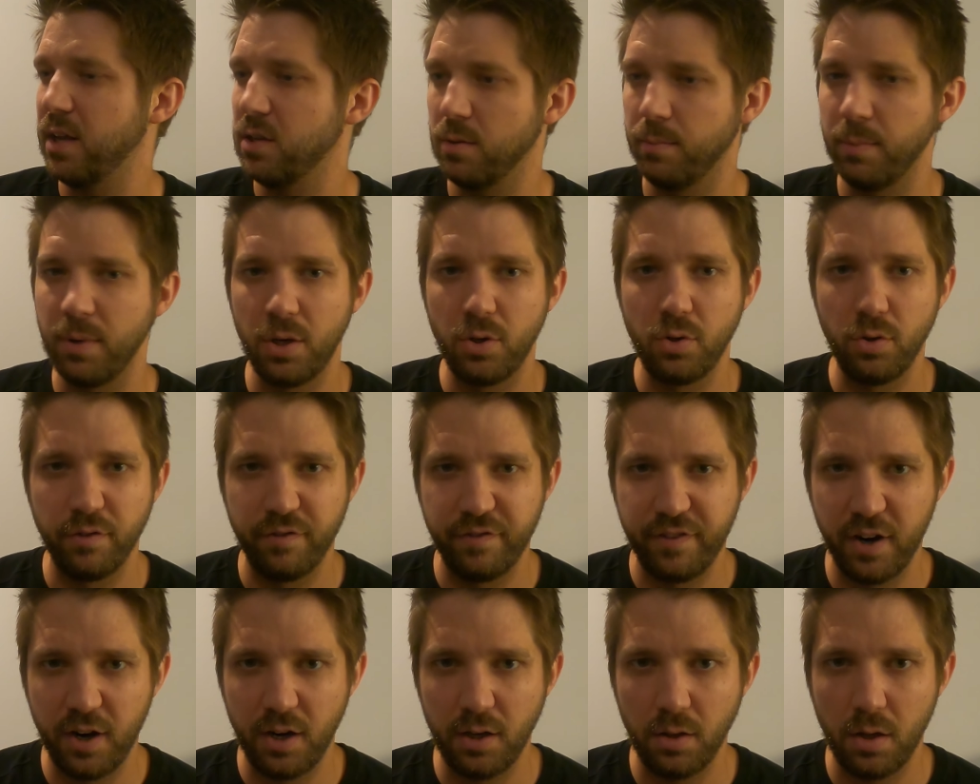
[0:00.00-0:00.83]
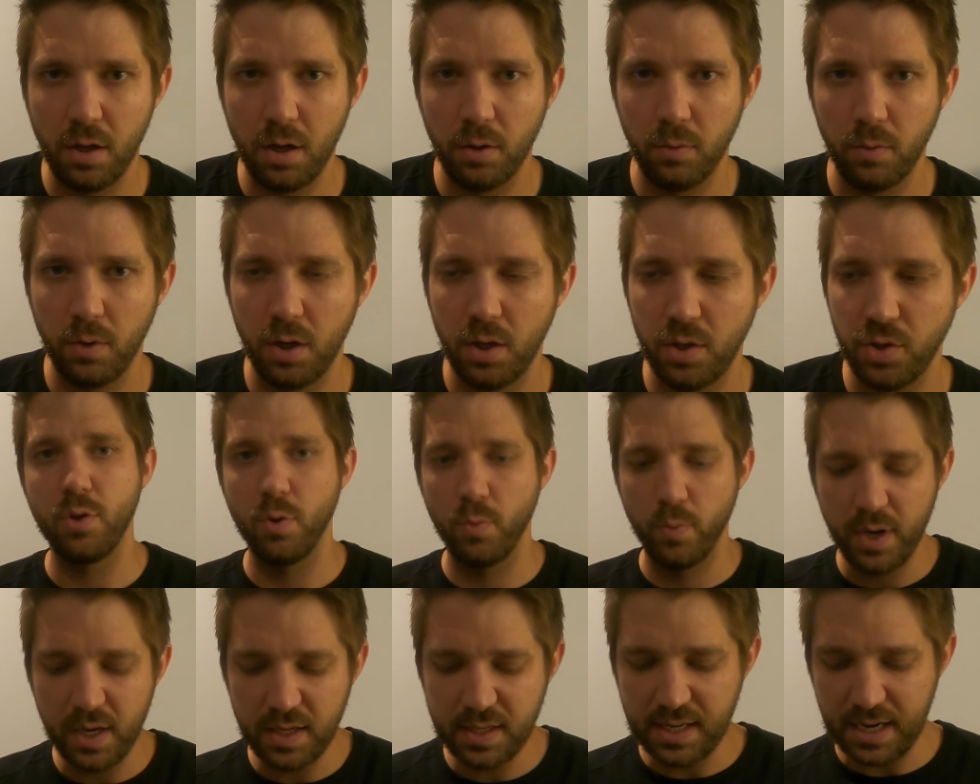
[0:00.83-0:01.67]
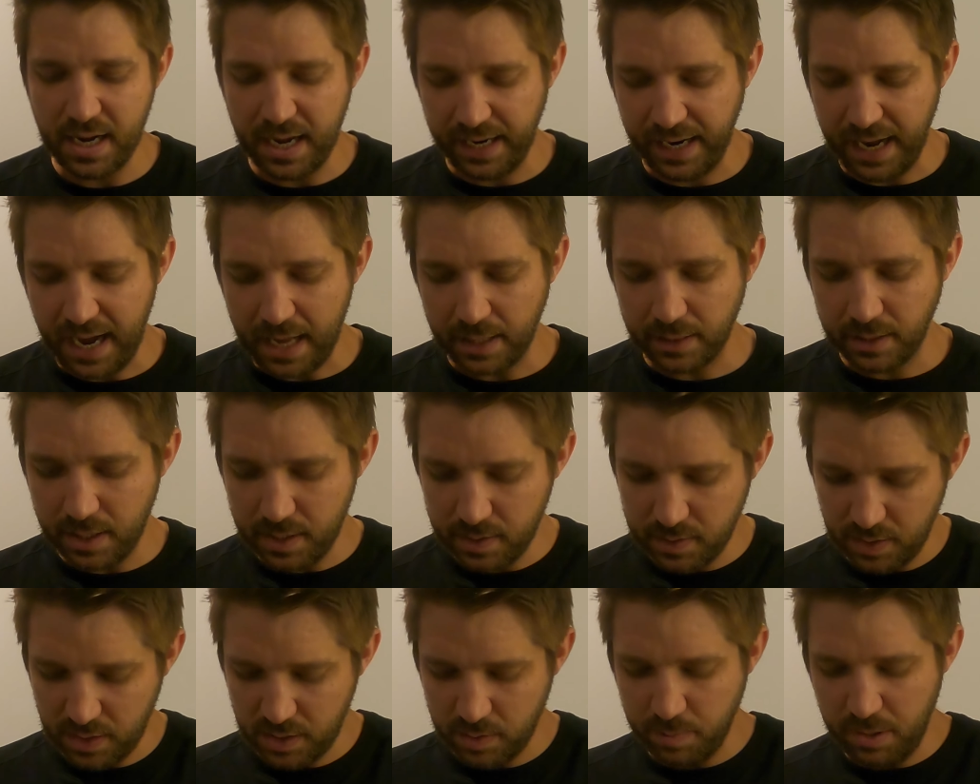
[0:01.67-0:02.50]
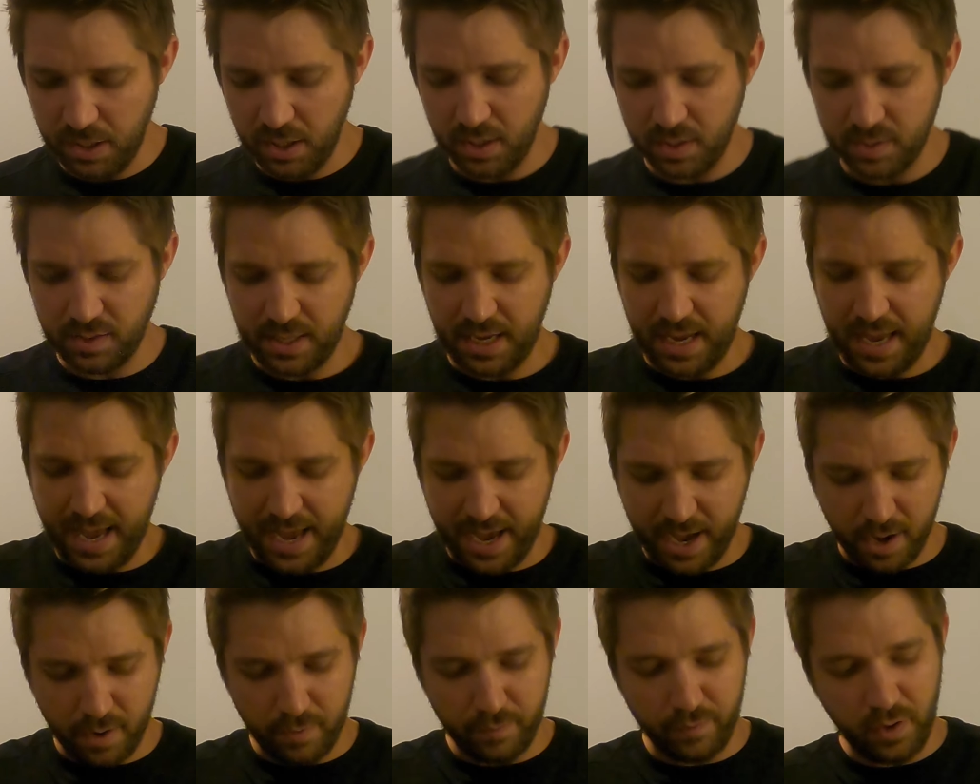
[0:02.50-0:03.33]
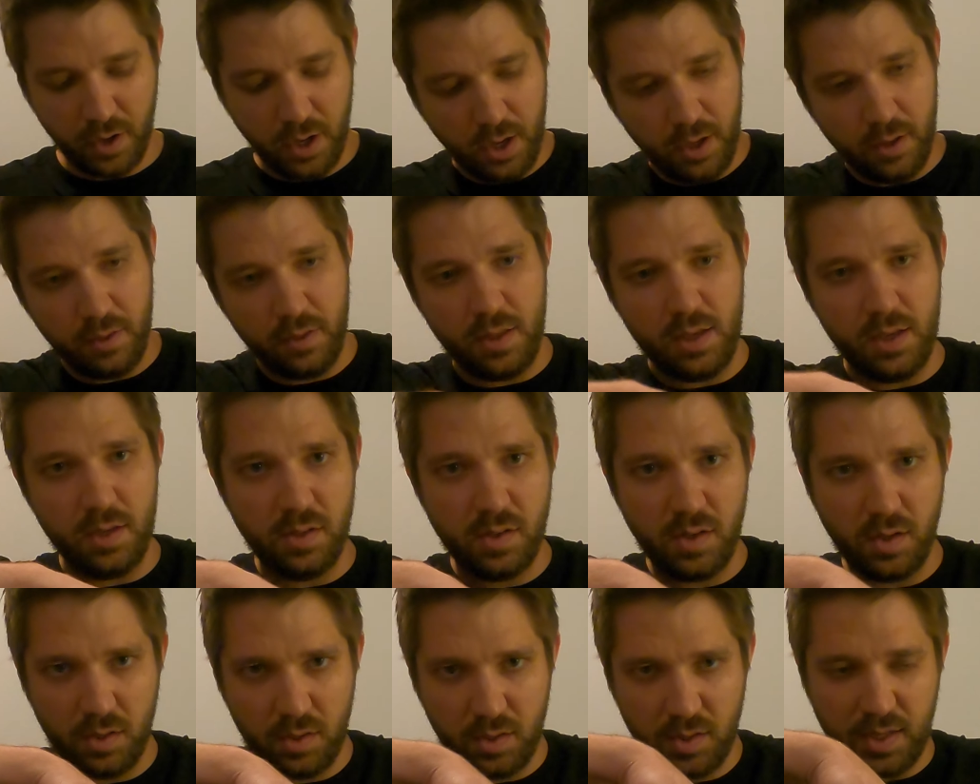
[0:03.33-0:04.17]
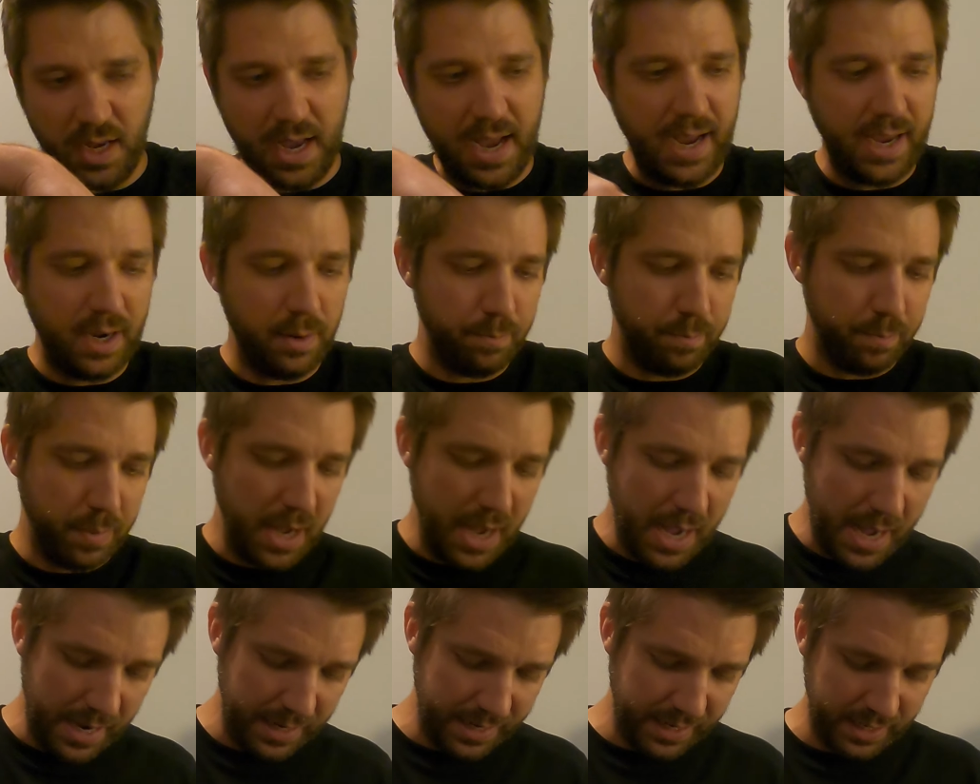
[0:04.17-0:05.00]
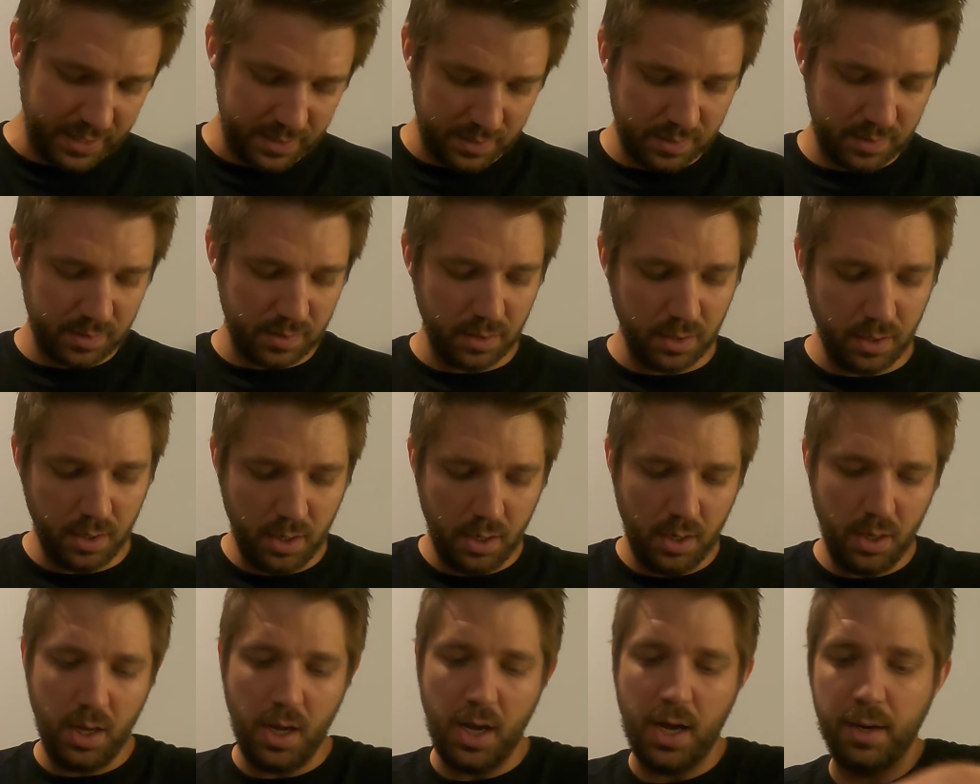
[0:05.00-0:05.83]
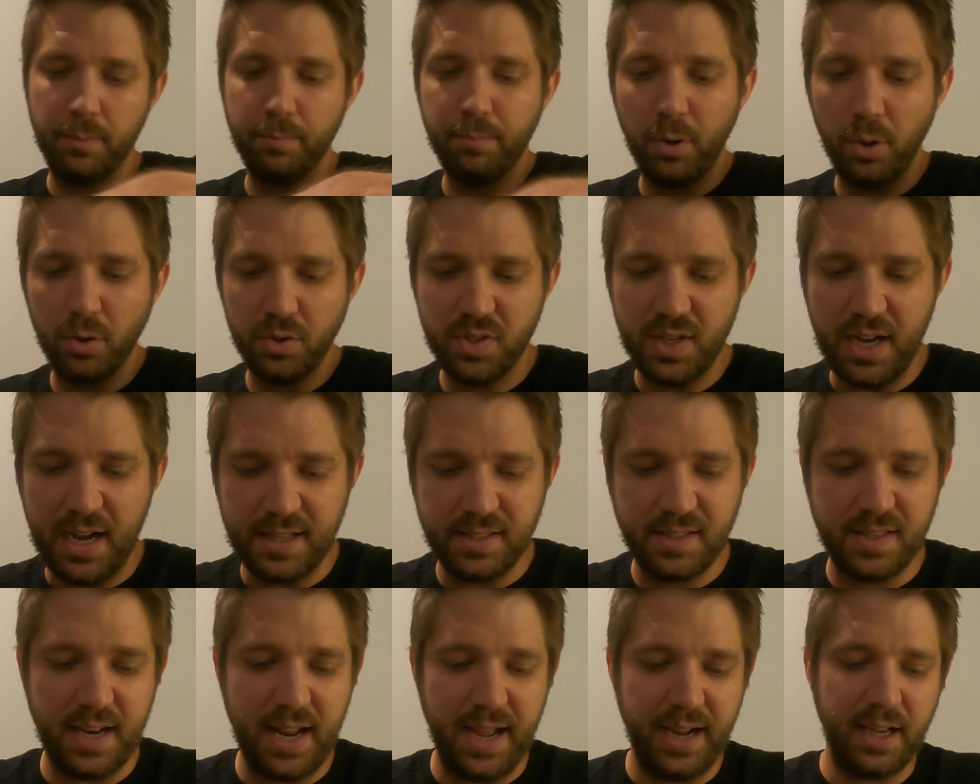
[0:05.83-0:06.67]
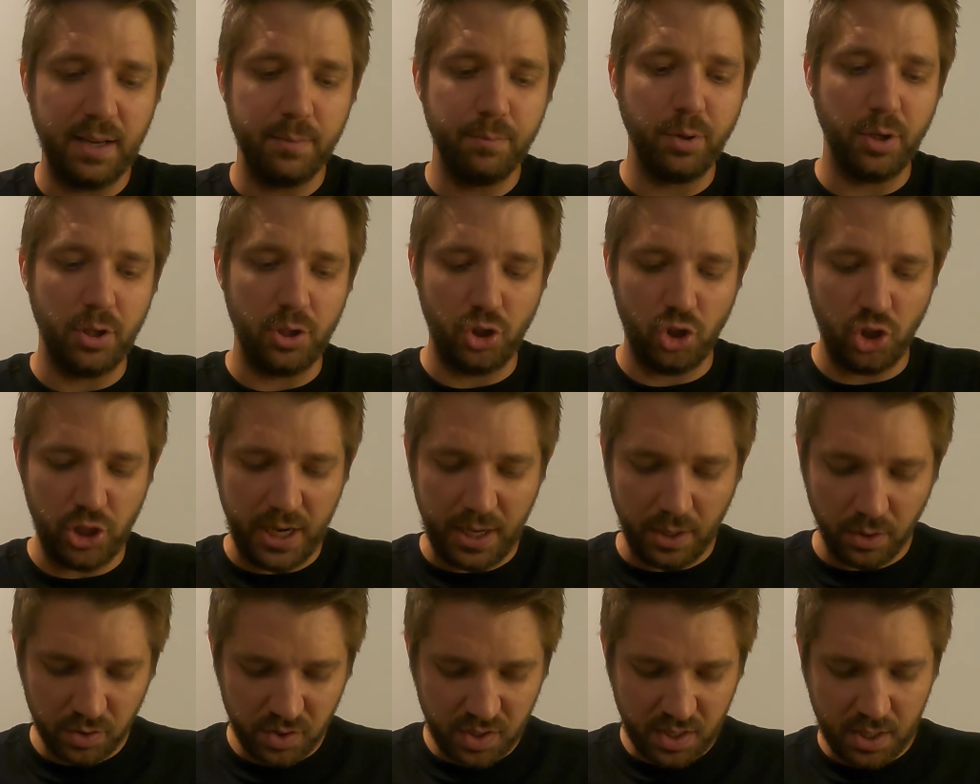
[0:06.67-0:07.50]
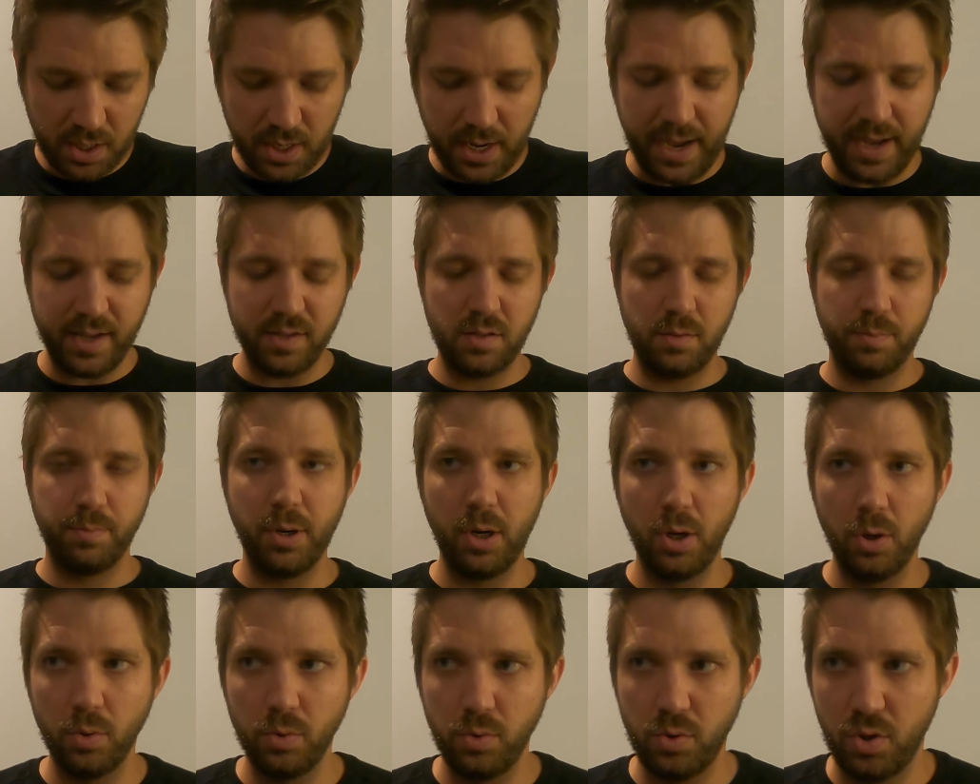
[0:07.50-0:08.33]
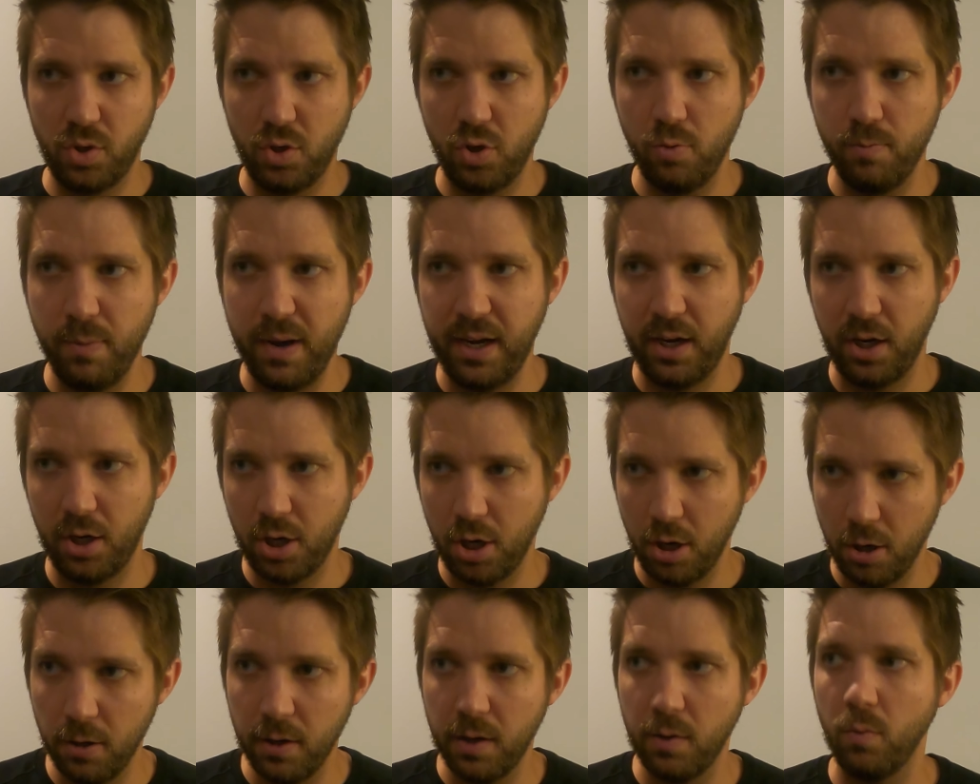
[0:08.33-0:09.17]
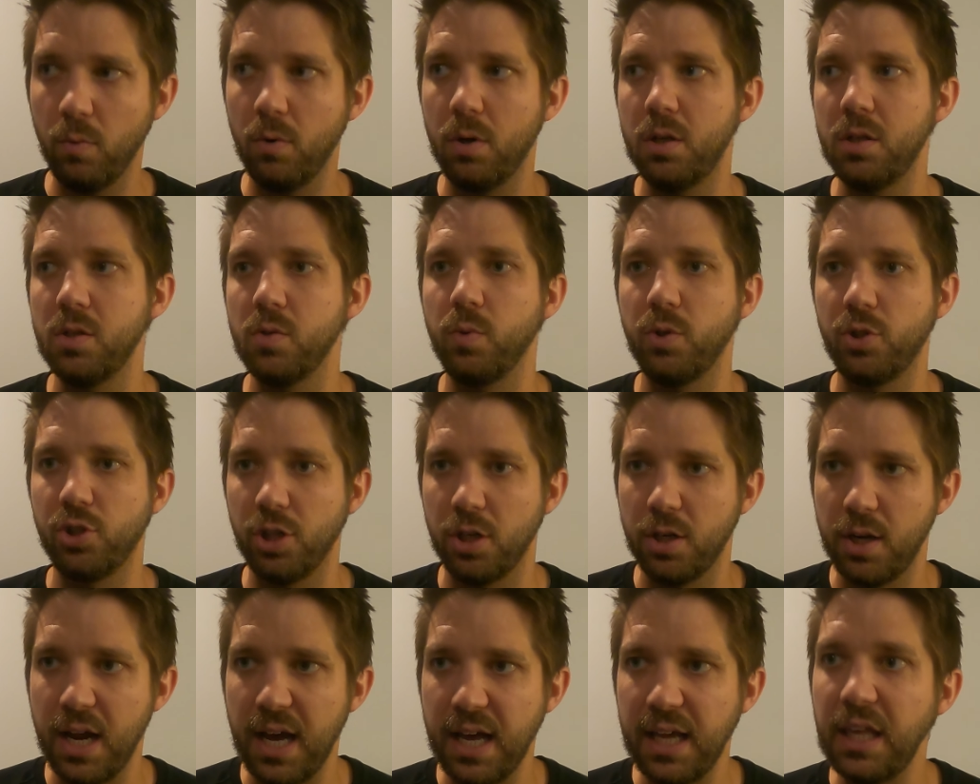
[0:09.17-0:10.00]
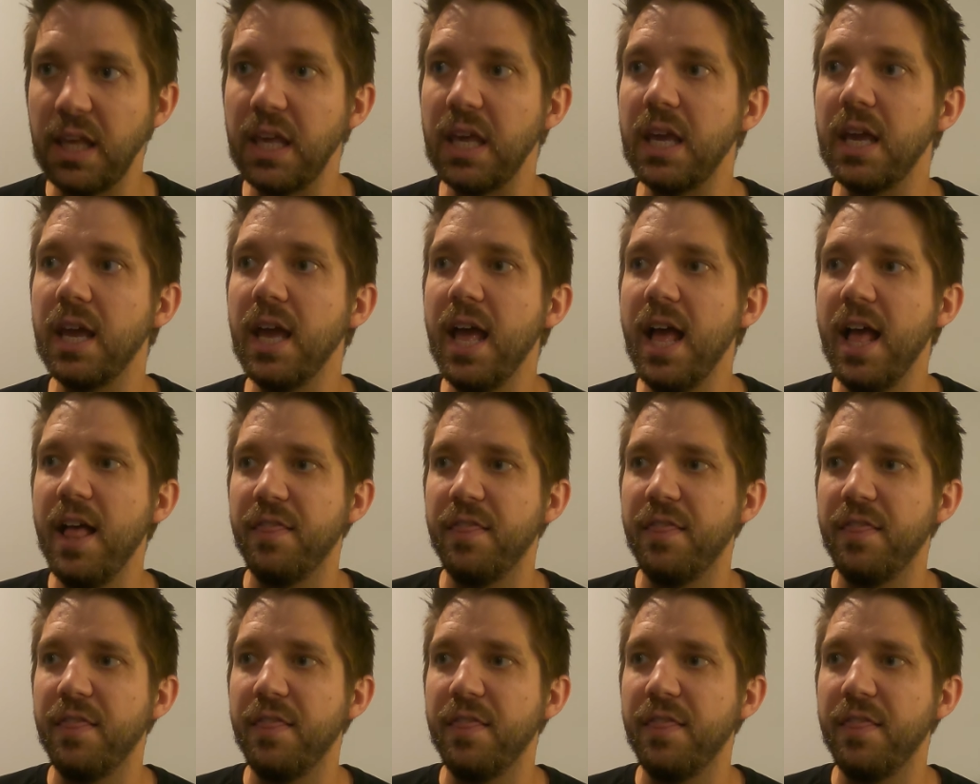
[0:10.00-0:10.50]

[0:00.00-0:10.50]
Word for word: So I'm going to do a very long run. The reason I got these is because they have these side pockets on both sides that I can put gels in, as opposed to my current ones, which are Nike,